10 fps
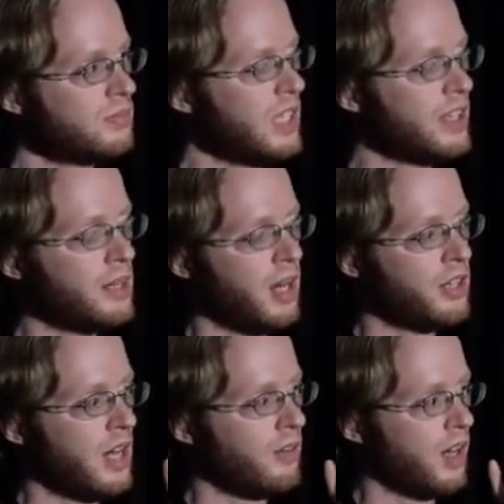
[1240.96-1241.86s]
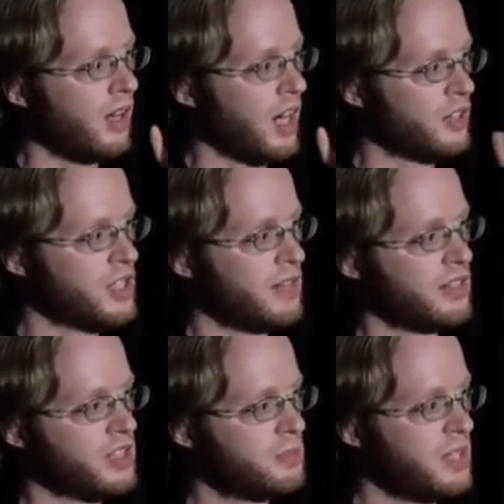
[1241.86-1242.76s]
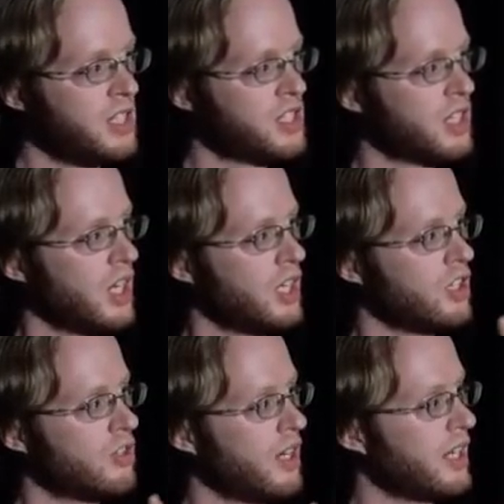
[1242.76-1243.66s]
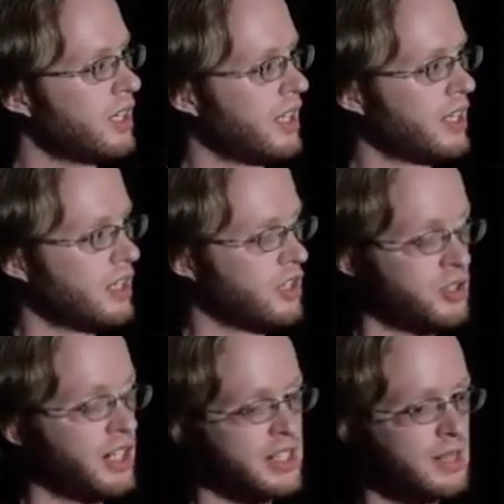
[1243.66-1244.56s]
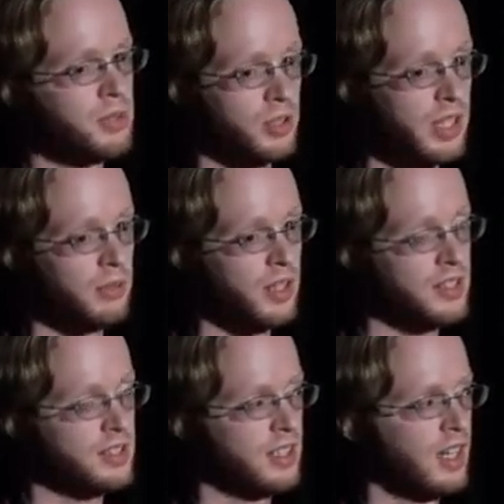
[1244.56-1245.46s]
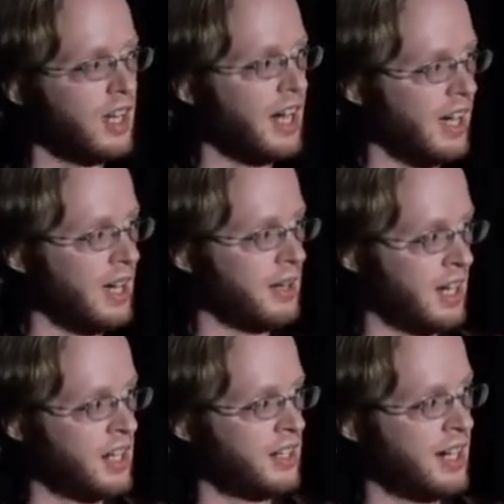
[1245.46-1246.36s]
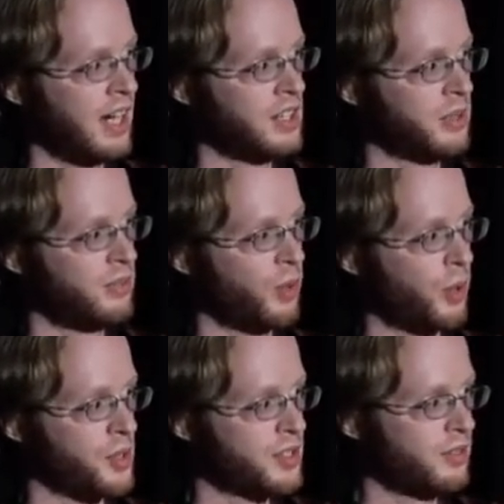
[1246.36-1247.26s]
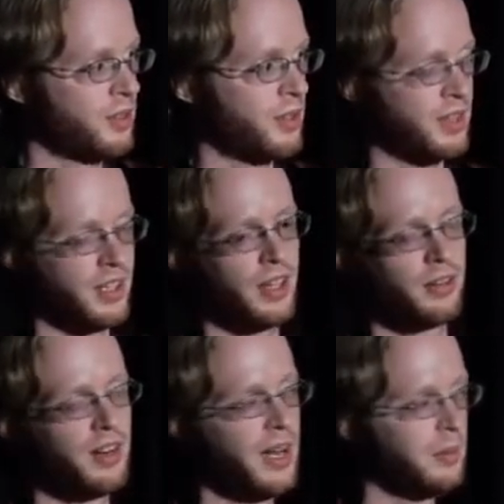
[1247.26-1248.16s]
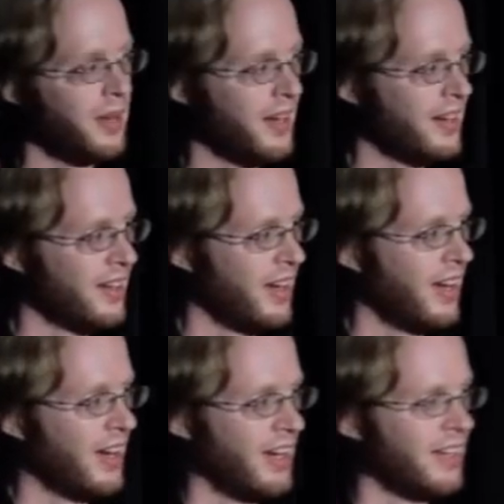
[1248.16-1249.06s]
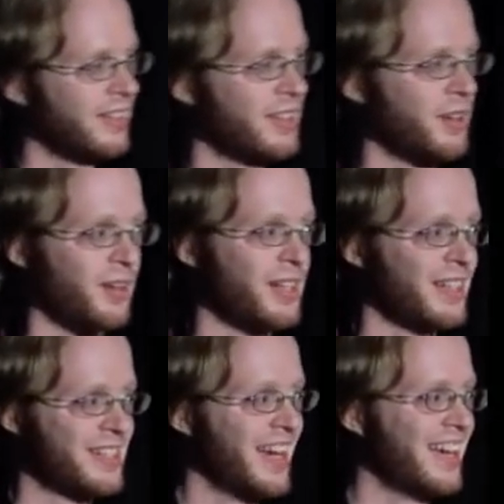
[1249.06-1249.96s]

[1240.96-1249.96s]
think about it. You have hundreds of hours of speech. You're creating like you're training deep neural networks. I, I had I had a 24 core server with a lot of RAM, and uh, you know it it,